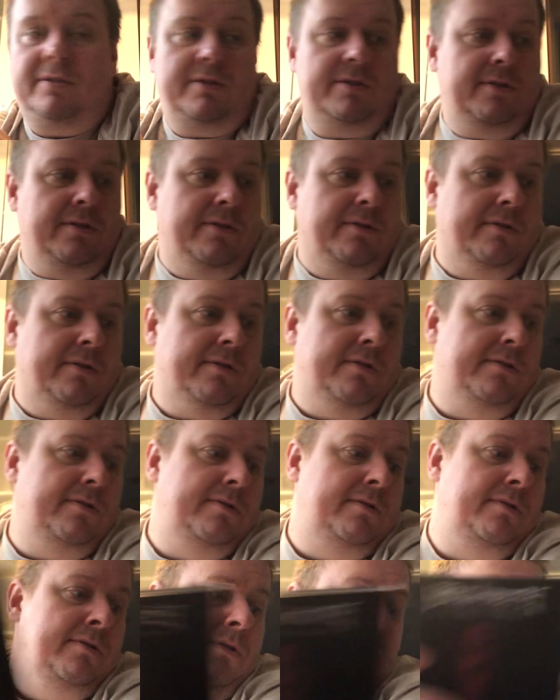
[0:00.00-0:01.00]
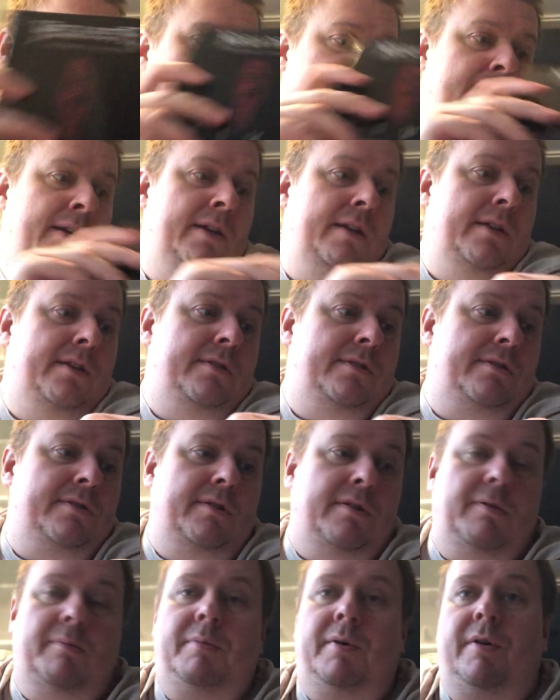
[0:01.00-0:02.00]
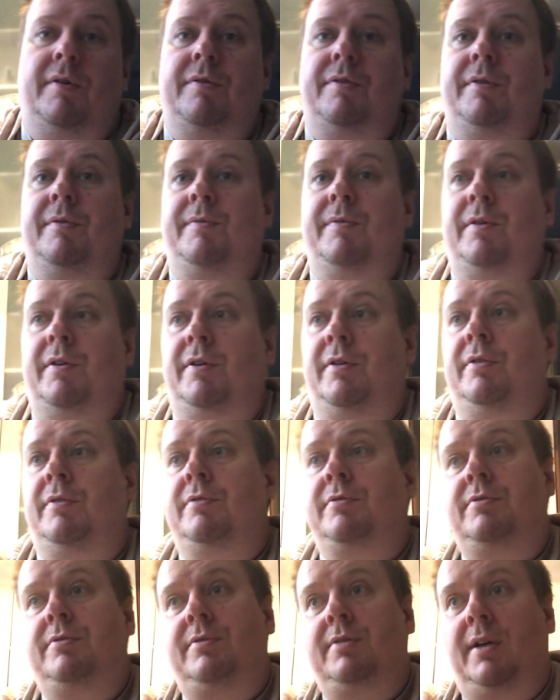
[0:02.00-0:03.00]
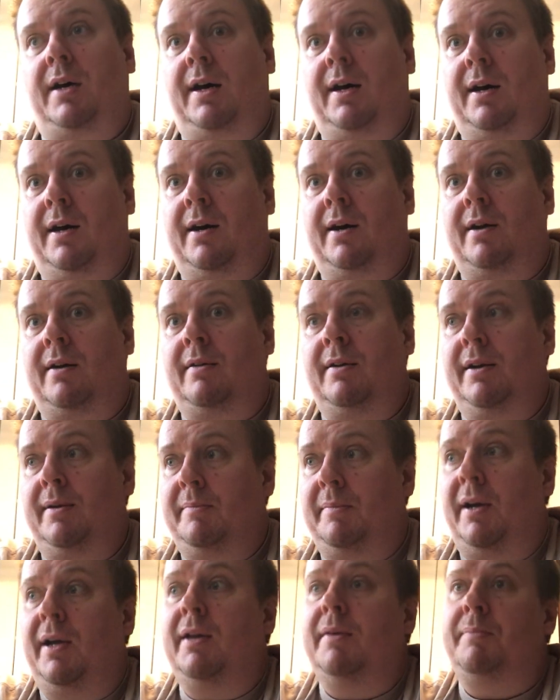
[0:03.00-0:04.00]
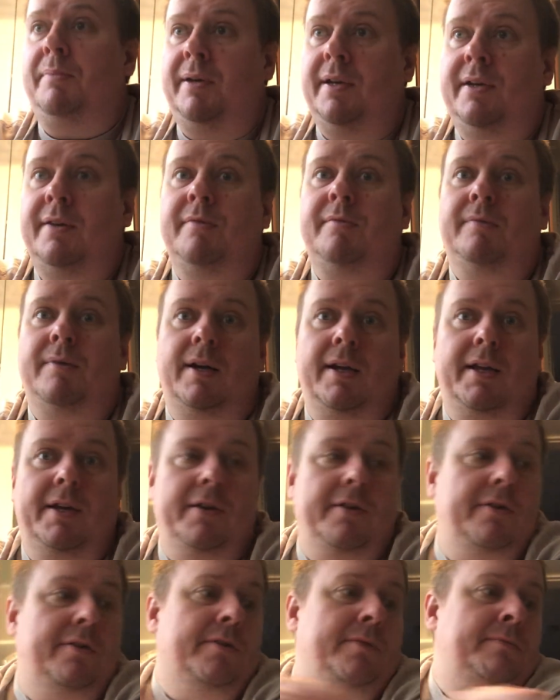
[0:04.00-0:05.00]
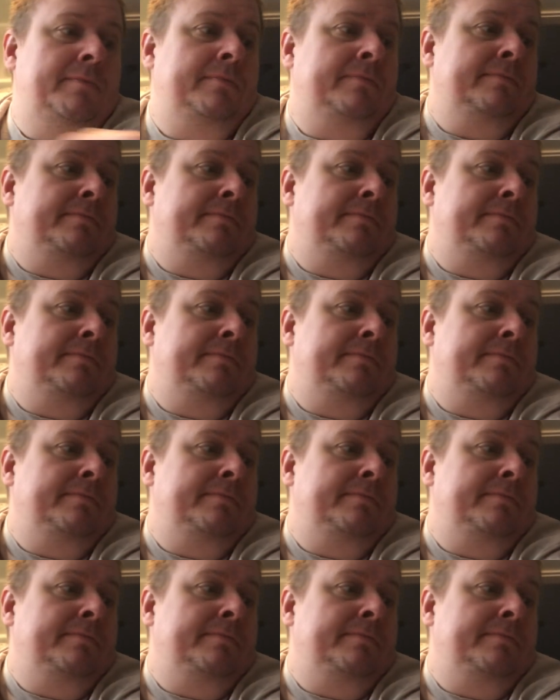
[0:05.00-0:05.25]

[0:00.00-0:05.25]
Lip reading: songs. So both of those are, in my opinion, really good.